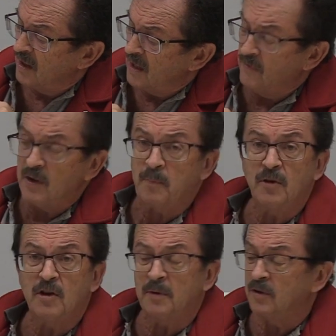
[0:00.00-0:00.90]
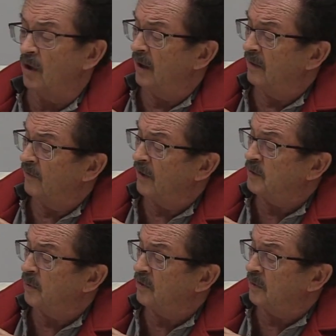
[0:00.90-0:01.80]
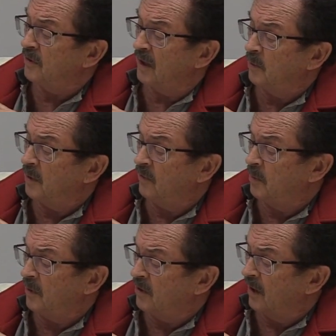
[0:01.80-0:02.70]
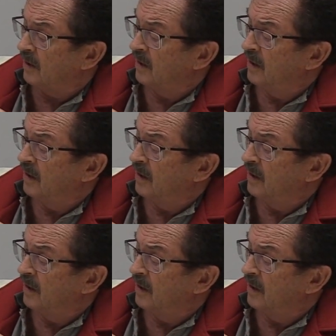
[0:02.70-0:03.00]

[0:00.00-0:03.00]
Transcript: Even the principal taught, vice principal taught, everybody taught.